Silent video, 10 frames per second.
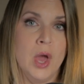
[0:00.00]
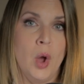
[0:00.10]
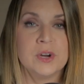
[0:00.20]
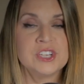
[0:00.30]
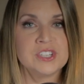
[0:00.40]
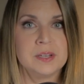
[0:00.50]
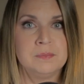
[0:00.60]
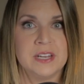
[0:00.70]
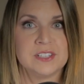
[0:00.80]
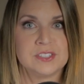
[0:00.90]
which
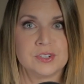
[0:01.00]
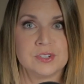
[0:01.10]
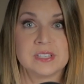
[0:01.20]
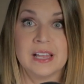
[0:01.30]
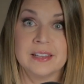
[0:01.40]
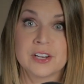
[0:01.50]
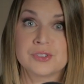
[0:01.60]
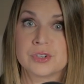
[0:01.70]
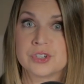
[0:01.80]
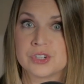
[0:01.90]
administers
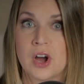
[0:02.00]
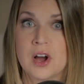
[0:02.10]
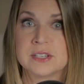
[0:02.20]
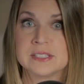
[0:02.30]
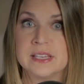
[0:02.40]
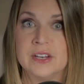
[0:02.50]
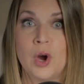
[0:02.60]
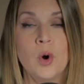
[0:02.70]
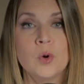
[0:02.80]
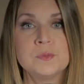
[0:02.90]
electric shocks in
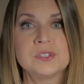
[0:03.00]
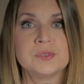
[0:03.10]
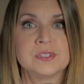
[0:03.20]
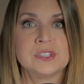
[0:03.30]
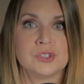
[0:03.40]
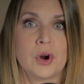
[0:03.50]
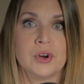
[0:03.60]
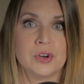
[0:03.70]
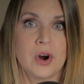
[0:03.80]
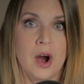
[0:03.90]
hopes to
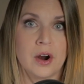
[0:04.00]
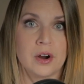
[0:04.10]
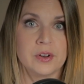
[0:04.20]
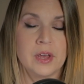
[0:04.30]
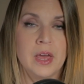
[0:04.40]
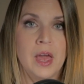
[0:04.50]
restart your heart.